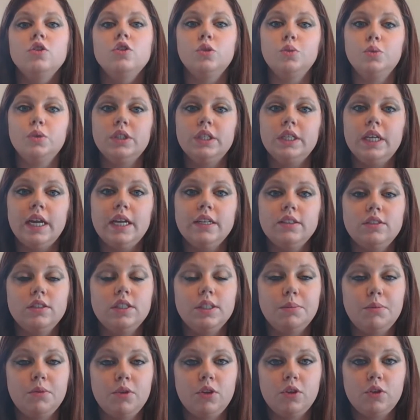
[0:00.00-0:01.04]
So we're going to answer
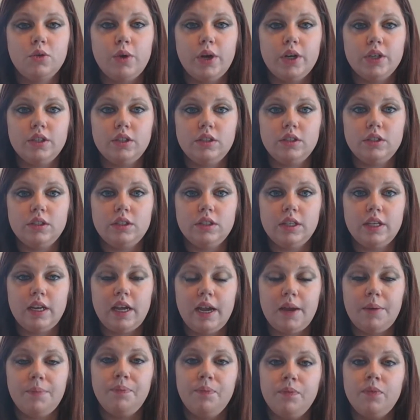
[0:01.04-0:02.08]
some of those questions
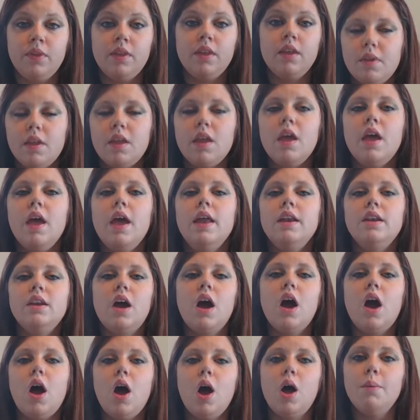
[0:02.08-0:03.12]
today.
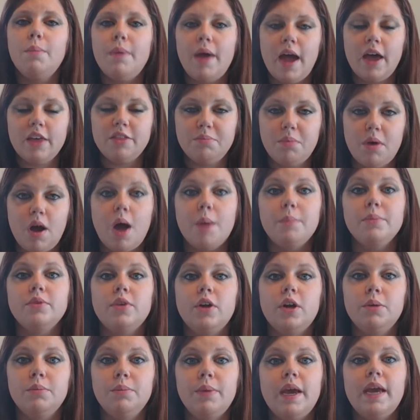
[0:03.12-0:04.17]
Not all bath bombs
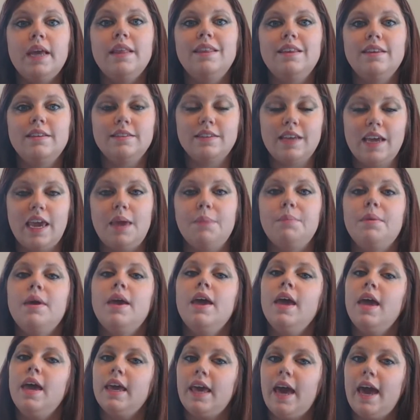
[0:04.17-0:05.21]
are made the same.
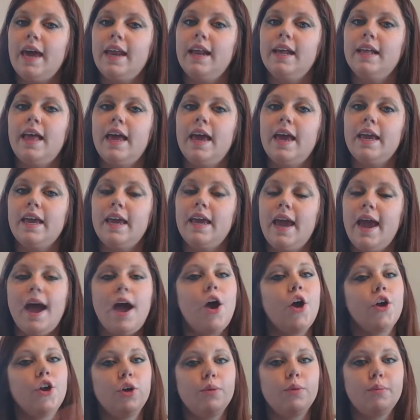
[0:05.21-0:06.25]
Kind of like
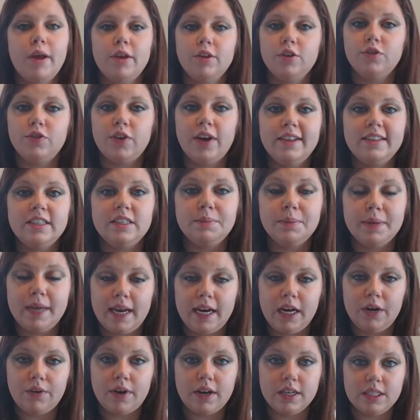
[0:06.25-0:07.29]
how your best friend's
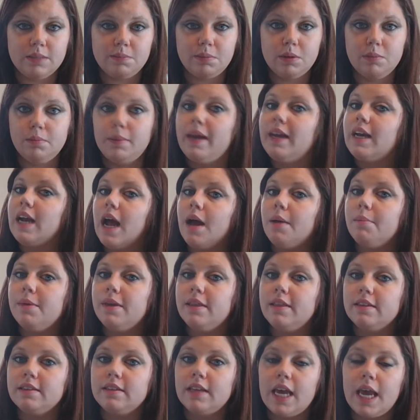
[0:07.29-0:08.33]
spaghetti recipe may not
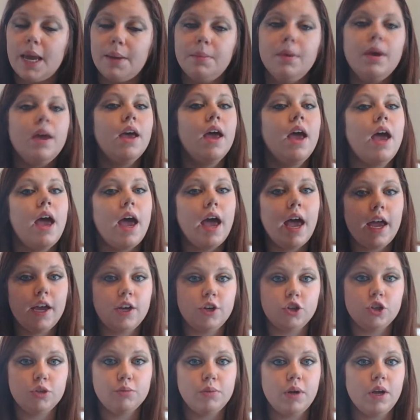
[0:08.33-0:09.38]
be the same
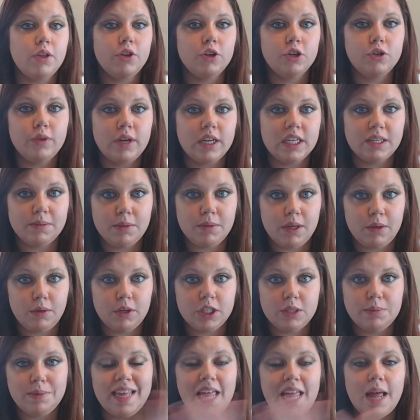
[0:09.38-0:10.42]
as your mother's recipe,
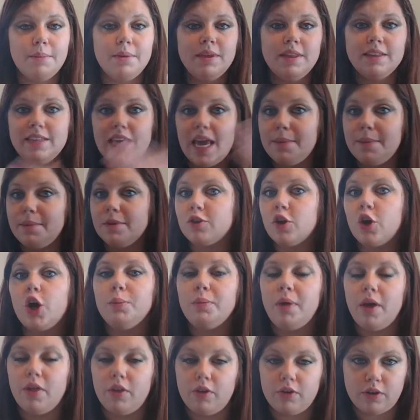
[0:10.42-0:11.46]
which may not be the same as
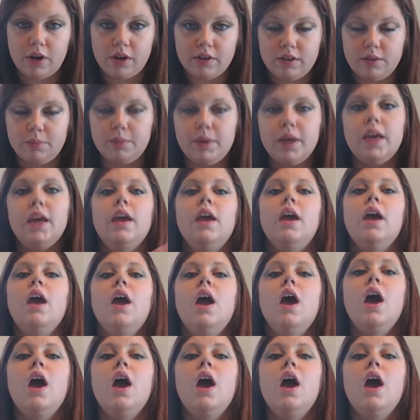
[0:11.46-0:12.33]
her mother's recipe.